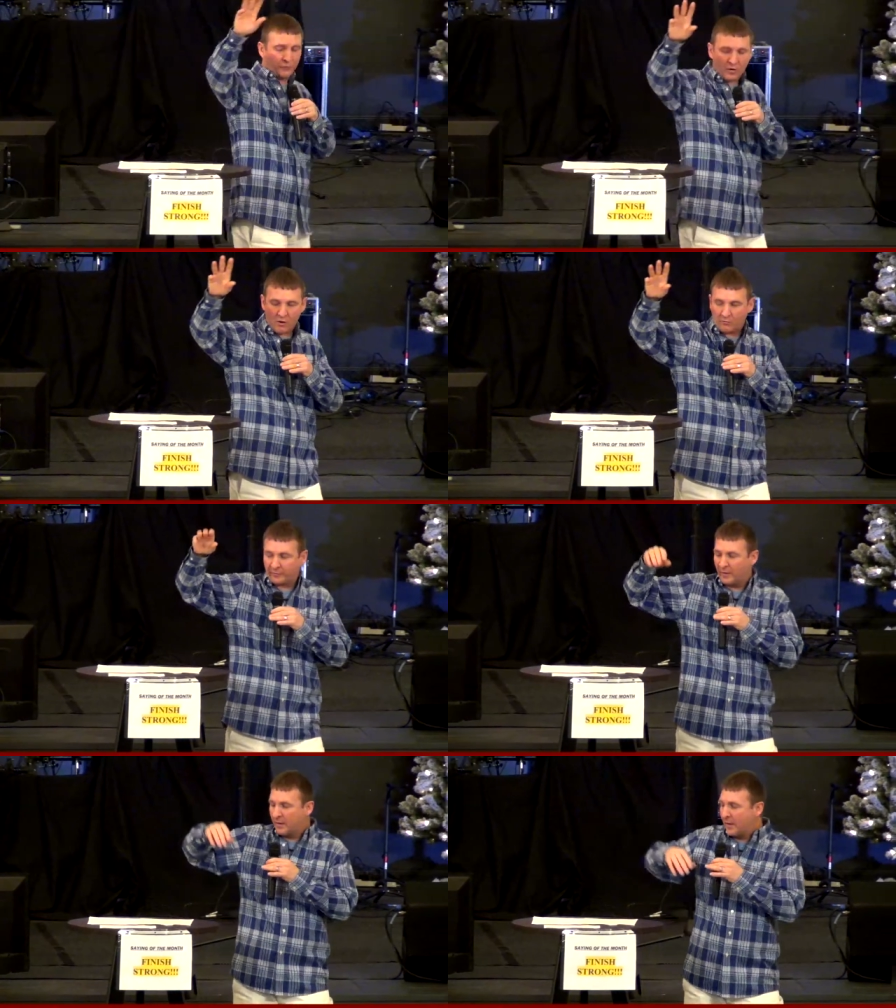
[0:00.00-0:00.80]
growth
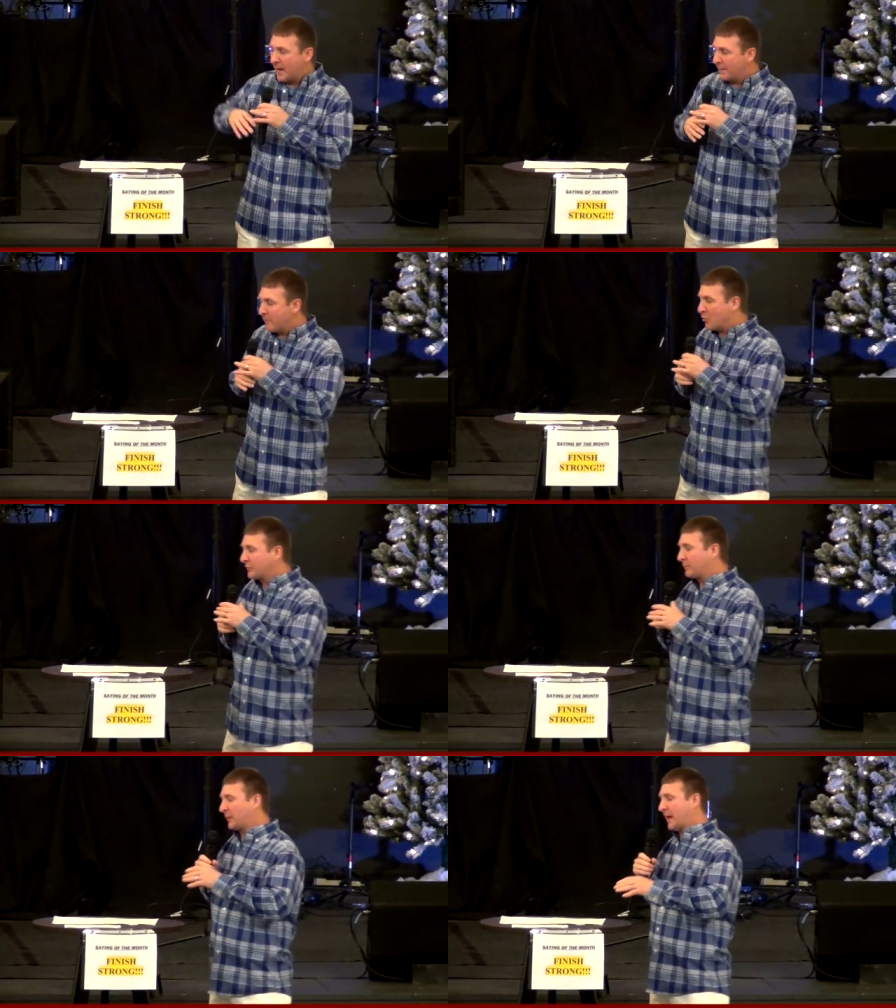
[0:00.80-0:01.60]
and
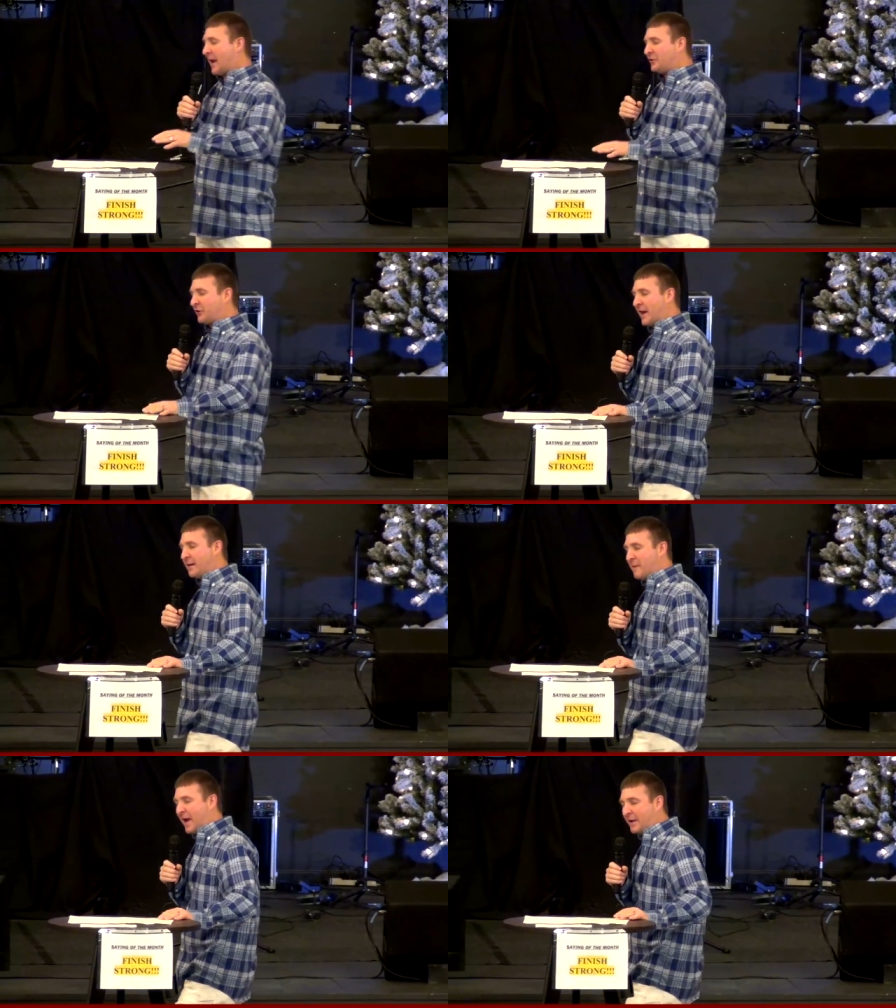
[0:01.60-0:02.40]
multiplication?
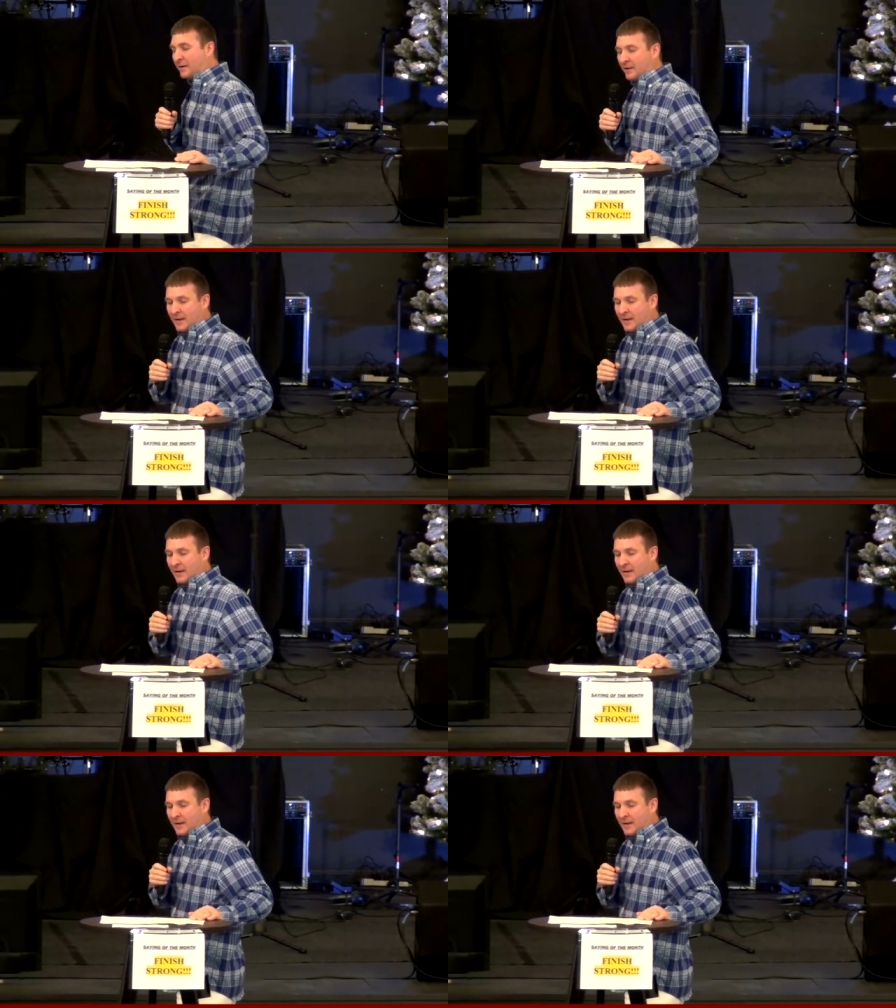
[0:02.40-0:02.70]
Amen.